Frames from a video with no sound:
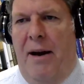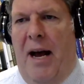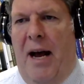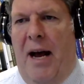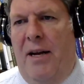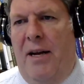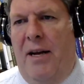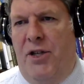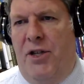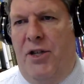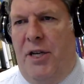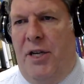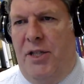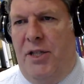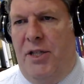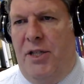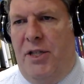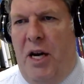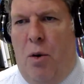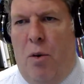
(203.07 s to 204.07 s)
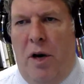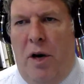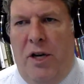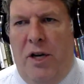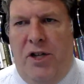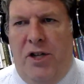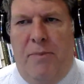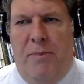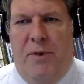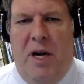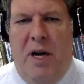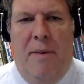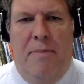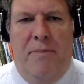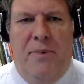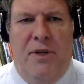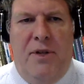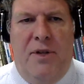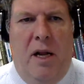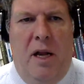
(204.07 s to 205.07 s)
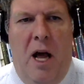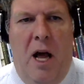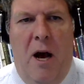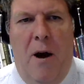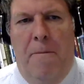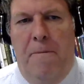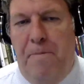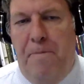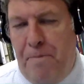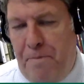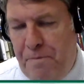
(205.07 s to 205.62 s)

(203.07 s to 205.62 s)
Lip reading: As you can see, Corey jumped up, said hello.